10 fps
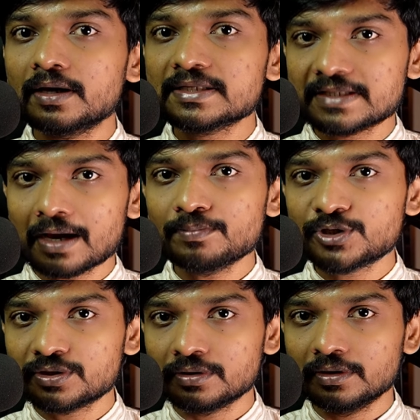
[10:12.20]

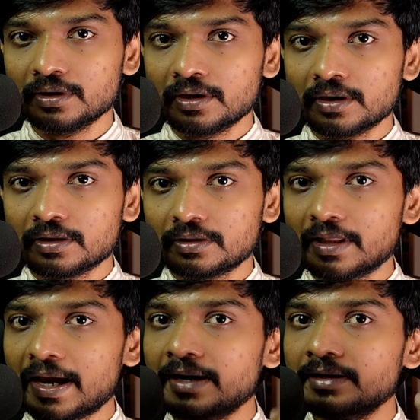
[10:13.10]
assumption
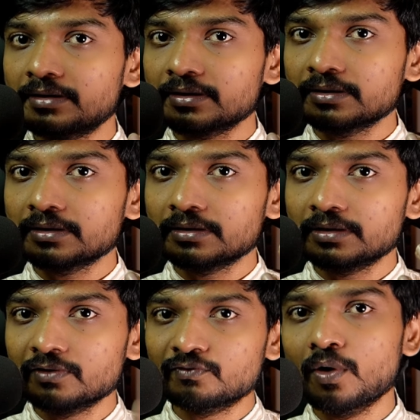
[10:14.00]
that
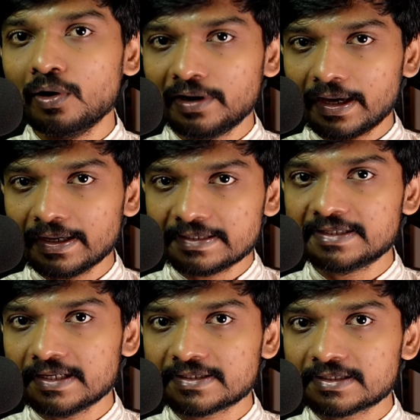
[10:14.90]
the world
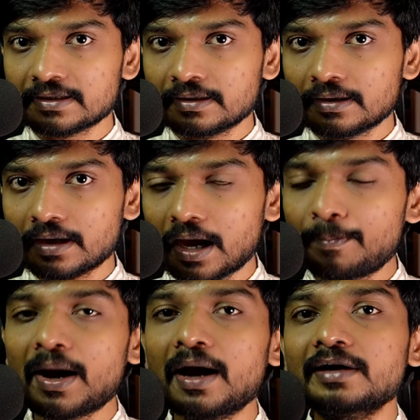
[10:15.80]
exists
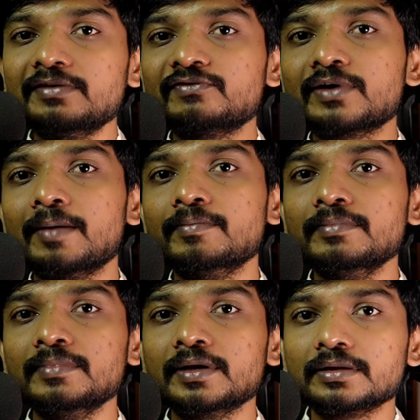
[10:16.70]
apart
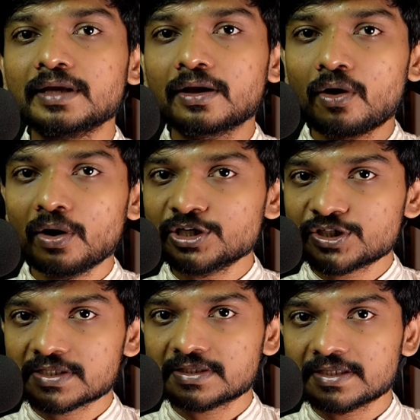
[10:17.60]
from the
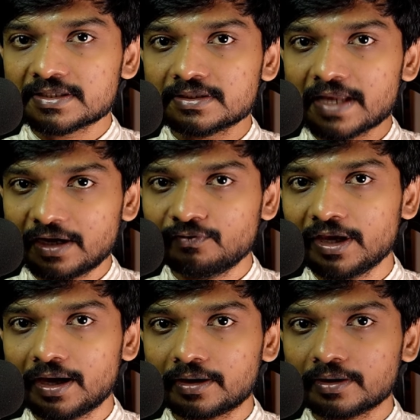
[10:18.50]
consciousness that
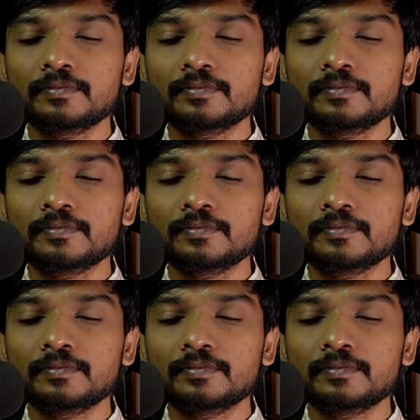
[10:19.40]
we are.